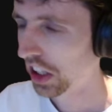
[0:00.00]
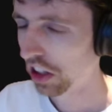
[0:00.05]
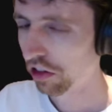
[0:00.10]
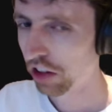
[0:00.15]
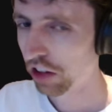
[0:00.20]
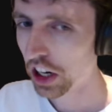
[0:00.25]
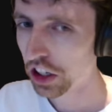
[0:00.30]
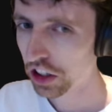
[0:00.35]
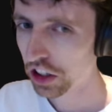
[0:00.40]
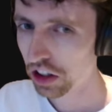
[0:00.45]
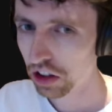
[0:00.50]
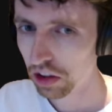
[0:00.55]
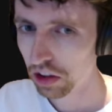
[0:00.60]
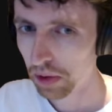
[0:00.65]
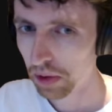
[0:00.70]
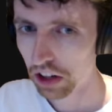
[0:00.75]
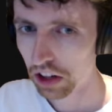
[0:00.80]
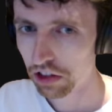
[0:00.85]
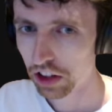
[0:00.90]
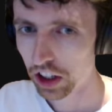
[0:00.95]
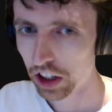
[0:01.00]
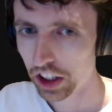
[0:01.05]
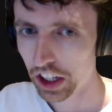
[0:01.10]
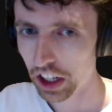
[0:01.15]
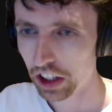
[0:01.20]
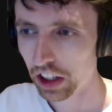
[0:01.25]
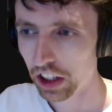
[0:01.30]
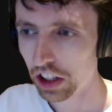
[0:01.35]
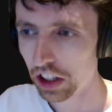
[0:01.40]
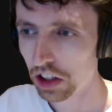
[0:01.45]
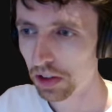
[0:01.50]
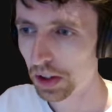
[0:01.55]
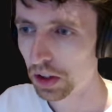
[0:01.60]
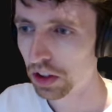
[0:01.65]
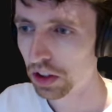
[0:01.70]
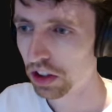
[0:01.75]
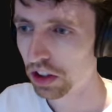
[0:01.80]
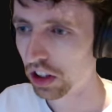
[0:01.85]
fresh coat of paint for Arcane, I suppose.